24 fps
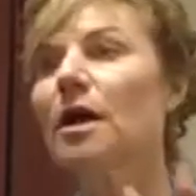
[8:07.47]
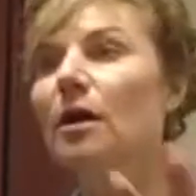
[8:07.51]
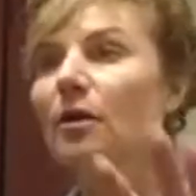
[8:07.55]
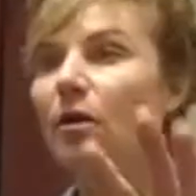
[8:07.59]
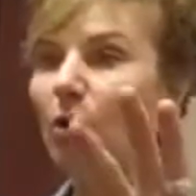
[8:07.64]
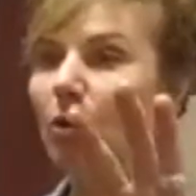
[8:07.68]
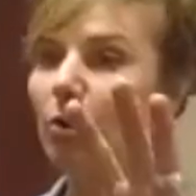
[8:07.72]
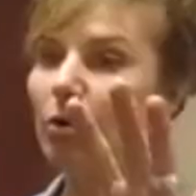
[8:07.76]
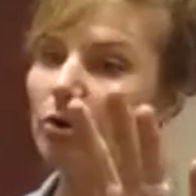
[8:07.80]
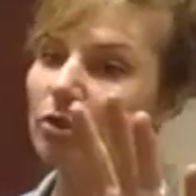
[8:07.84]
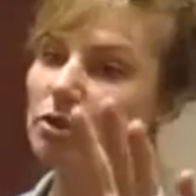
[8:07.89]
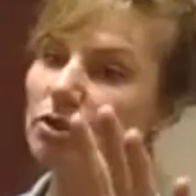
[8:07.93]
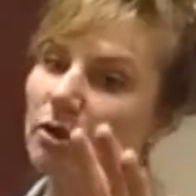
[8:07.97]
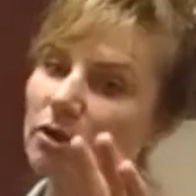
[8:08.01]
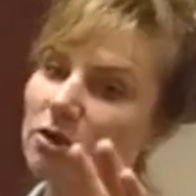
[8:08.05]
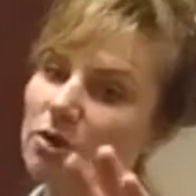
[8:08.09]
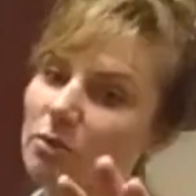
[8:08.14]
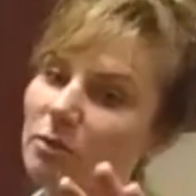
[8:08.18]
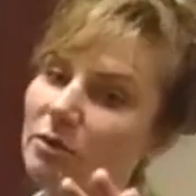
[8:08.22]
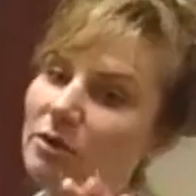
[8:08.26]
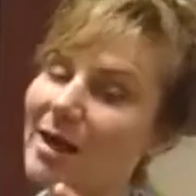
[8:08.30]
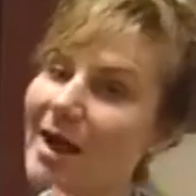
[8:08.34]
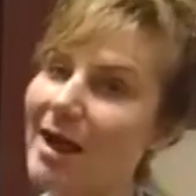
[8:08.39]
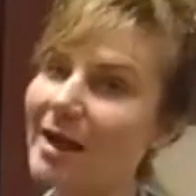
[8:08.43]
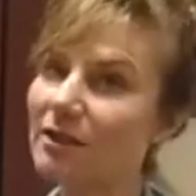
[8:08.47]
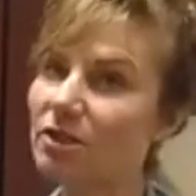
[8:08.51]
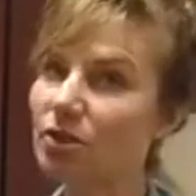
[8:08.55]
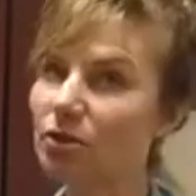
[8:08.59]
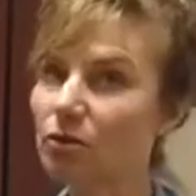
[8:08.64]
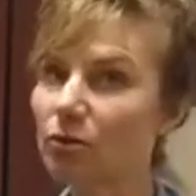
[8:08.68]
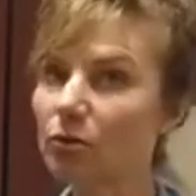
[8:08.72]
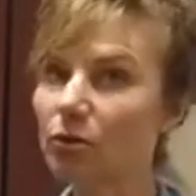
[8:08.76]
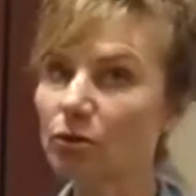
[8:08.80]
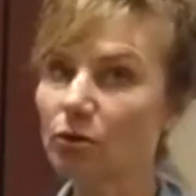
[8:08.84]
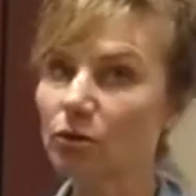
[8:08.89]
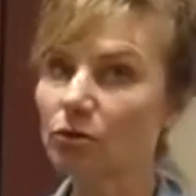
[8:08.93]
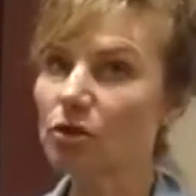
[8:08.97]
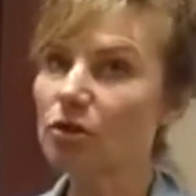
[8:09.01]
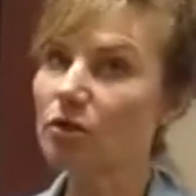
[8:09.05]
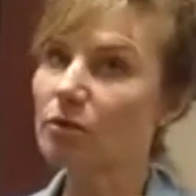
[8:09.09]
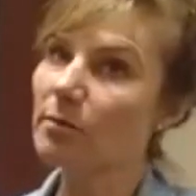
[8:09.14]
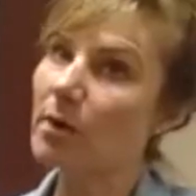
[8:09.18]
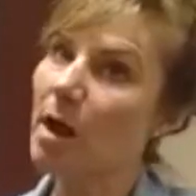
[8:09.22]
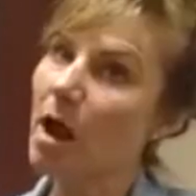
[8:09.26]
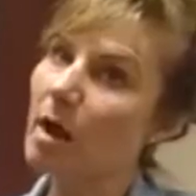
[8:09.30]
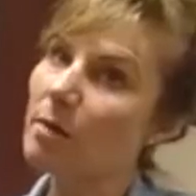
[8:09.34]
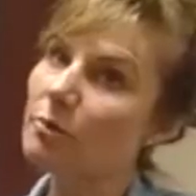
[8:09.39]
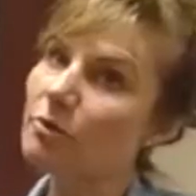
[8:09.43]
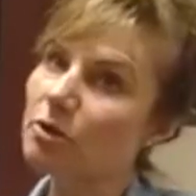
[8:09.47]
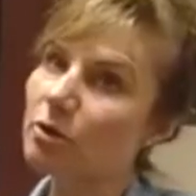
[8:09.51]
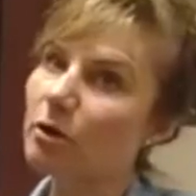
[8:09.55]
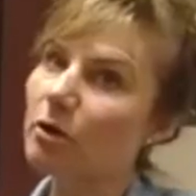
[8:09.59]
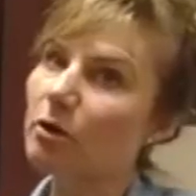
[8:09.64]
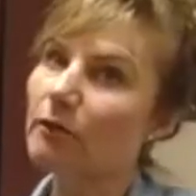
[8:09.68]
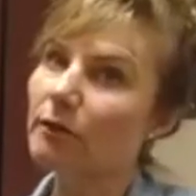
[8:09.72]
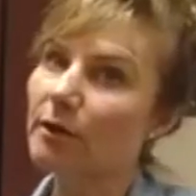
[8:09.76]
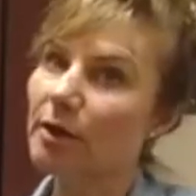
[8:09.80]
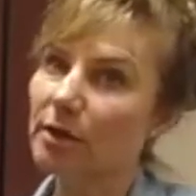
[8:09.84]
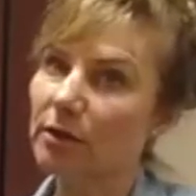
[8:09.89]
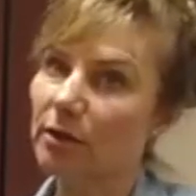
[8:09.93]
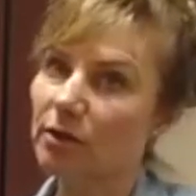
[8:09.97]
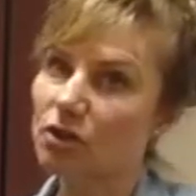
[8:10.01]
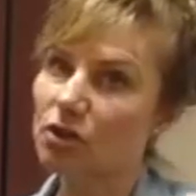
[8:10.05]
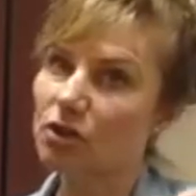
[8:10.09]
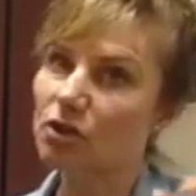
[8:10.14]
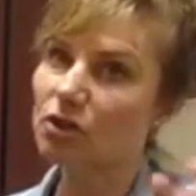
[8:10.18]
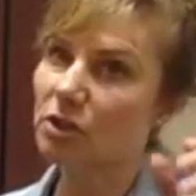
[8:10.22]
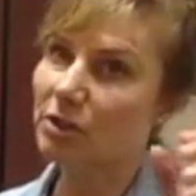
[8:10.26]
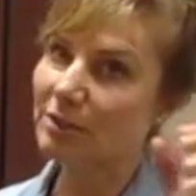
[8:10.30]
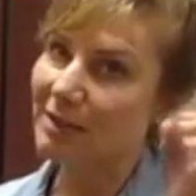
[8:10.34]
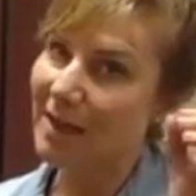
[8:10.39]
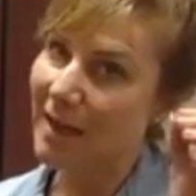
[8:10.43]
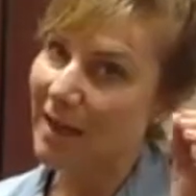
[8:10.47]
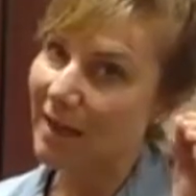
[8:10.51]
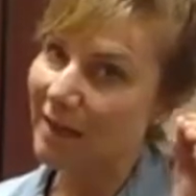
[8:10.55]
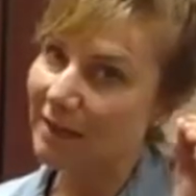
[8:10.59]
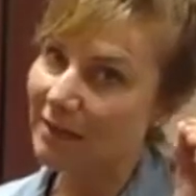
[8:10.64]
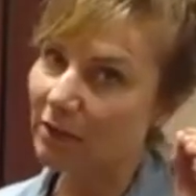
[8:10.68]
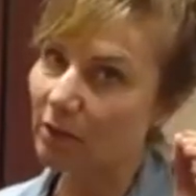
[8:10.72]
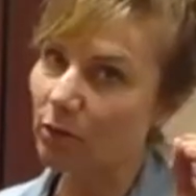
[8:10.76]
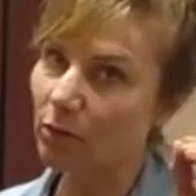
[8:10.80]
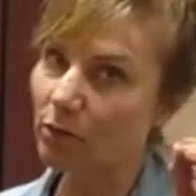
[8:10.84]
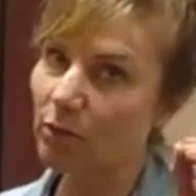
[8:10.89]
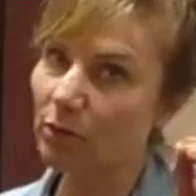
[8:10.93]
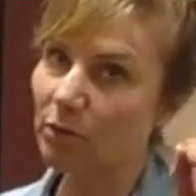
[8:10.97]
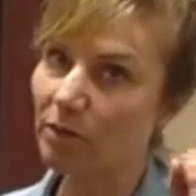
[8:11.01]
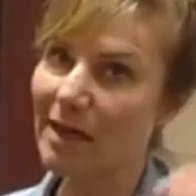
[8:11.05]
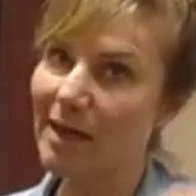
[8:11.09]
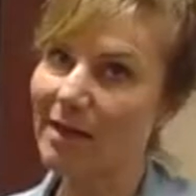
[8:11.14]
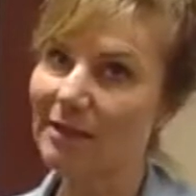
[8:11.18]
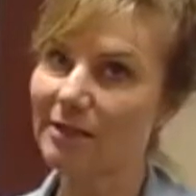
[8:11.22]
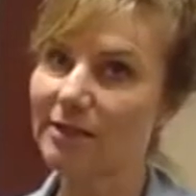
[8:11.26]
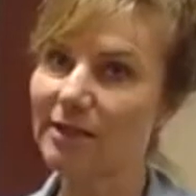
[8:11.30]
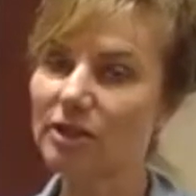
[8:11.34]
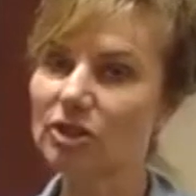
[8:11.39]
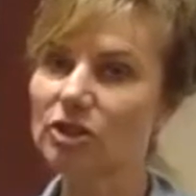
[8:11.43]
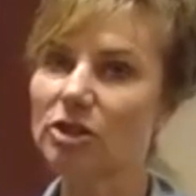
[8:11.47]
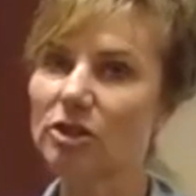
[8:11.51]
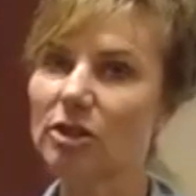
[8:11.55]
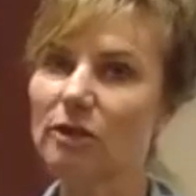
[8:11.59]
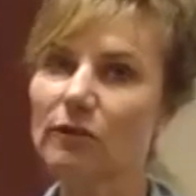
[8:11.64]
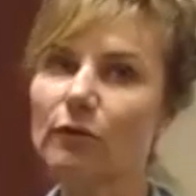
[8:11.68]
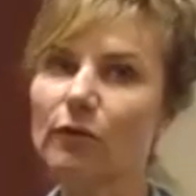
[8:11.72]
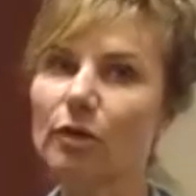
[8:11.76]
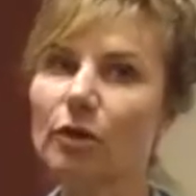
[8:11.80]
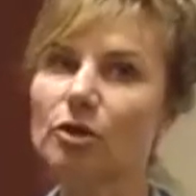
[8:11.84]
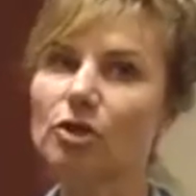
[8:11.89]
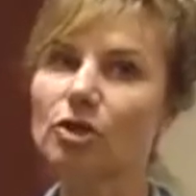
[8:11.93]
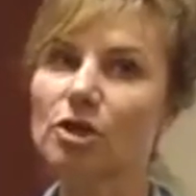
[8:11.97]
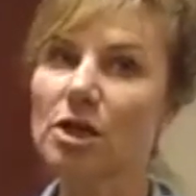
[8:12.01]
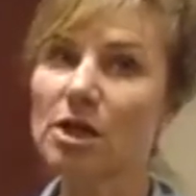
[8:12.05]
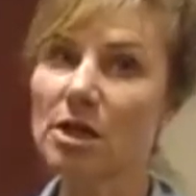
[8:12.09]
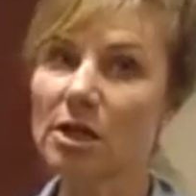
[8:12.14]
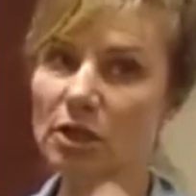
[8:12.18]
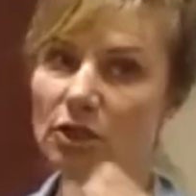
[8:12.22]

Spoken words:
The horse starts to relax, and you're just observing. It's just a tiny little relaxation at first.